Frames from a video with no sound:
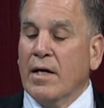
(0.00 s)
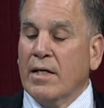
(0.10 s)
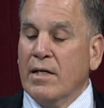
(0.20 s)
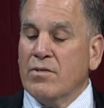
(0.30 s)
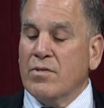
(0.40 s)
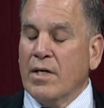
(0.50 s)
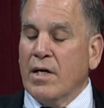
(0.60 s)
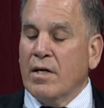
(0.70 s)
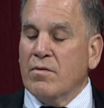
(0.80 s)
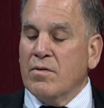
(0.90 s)
kids
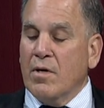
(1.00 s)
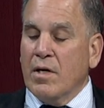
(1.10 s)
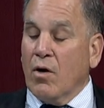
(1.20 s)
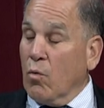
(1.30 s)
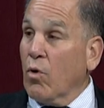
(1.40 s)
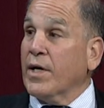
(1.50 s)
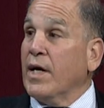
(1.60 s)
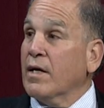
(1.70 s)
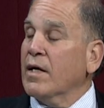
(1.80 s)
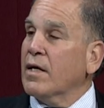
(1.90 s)
are
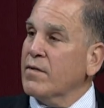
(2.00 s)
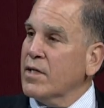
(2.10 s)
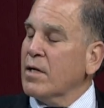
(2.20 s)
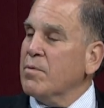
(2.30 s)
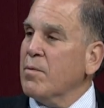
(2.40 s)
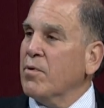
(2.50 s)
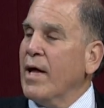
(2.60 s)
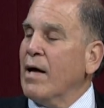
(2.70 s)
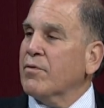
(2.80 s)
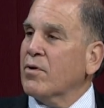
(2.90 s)
working. The young people
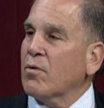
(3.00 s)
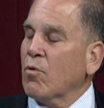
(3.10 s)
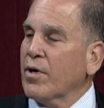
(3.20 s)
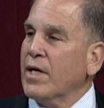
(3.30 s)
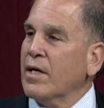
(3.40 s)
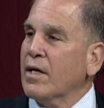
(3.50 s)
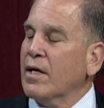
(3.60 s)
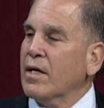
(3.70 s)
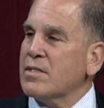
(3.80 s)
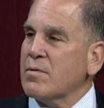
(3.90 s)
out there are working,
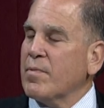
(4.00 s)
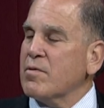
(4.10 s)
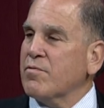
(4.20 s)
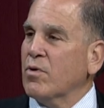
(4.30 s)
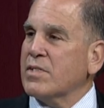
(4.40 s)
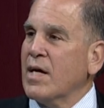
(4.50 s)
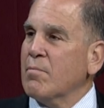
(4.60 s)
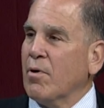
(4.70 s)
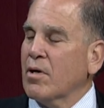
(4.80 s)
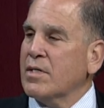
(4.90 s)
sometimes full-time,
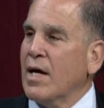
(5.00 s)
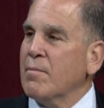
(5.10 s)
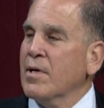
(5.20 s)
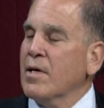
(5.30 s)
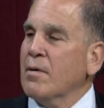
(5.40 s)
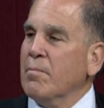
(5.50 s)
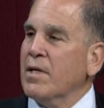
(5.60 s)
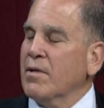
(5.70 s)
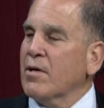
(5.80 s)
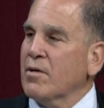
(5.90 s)
part-time,
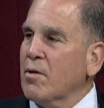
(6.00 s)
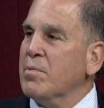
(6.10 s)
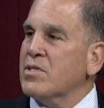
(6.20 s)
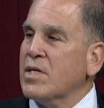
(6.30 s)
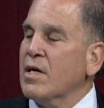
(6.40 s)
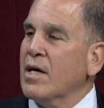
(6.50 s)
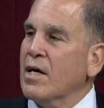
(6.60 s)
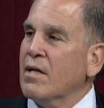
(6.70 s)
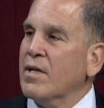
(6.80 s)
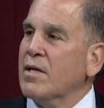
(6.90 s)
but they're busy.
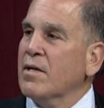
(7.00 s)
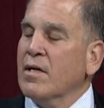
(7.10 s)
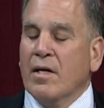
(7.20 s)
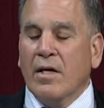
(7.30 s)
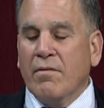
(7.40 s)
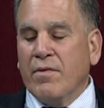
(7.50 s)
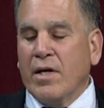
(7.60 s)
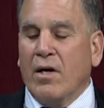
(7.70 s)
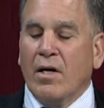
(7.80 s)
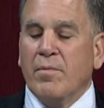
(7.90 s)
And then if the
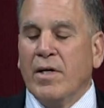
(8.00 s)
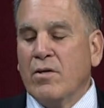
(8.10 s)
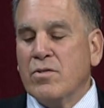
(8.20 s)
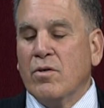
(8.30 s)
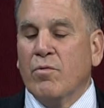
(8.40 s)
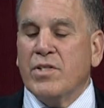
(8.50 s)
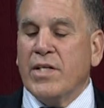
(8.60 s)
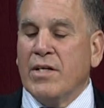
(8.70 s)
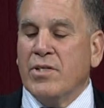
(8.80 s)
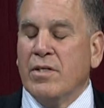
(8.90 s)
economy goes into a
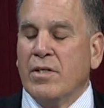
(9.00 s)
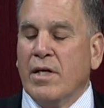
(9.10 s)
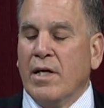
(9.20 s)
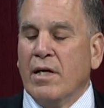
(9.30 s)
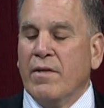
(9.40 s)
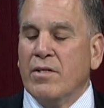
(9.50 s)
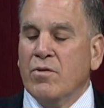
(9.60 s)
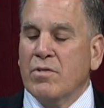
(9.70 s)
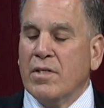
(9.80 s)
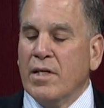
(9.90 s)
recession, then
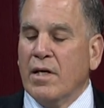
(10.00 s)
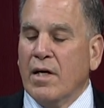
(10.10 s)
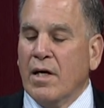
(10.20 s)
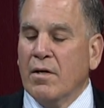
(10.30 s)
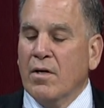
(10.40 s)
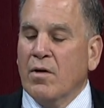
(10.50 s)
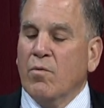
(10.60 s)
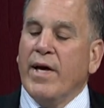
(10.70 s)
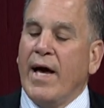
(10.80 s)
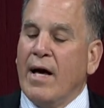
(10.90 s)
usually
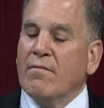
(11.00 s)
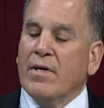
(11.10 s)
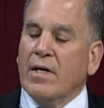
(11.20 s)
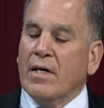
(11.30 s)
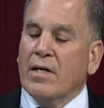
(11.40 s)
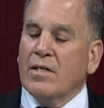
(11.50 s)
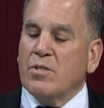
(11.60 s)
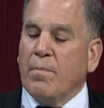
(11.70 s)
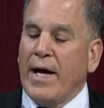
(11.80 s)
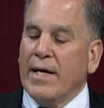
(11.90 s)
we have a
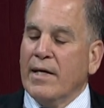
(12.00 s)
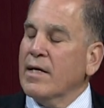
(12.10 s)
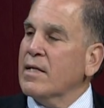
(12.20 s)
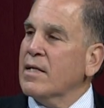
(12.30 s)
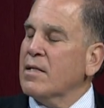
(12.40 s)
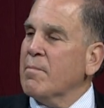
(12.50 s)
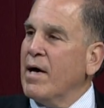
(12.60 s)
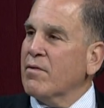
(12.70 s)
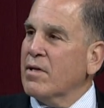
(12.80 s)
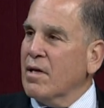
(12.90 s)
spike in the
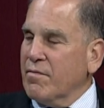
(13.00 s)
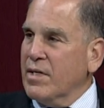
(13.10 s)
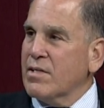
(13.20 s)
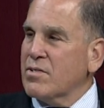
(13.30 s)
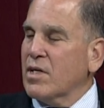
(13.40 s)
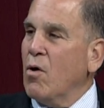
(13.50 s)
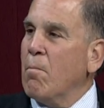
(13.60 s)
amount of kids that go